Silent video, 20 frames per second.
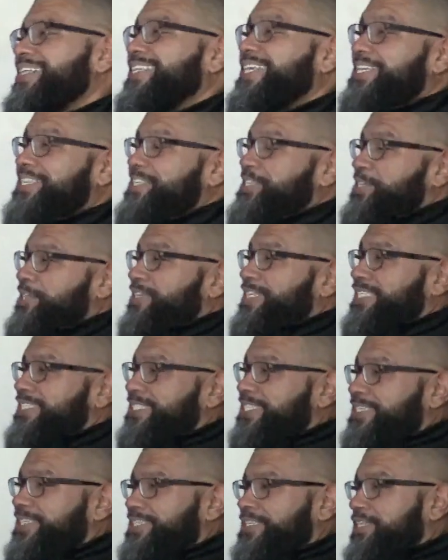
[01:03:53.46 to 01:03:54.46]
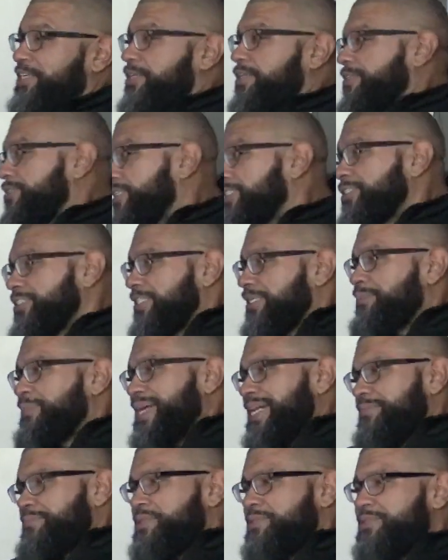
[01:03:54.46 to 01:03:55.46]
Did you see the
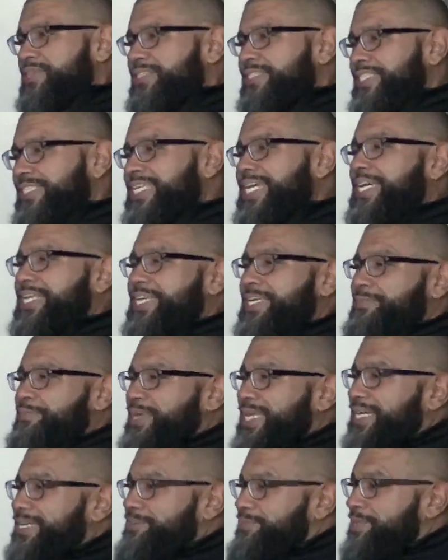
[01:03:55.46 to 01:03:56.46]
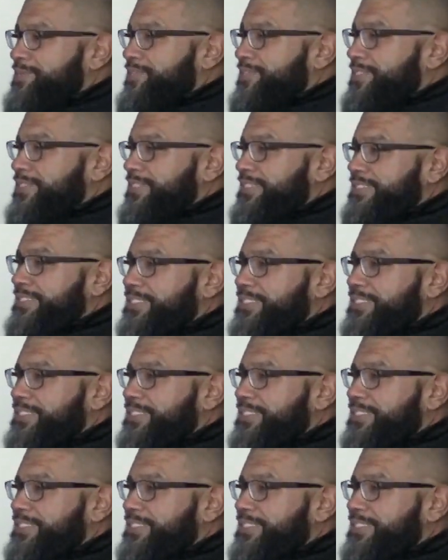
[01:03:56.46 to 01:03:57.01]
Black Mirror, the dating Black Mirror?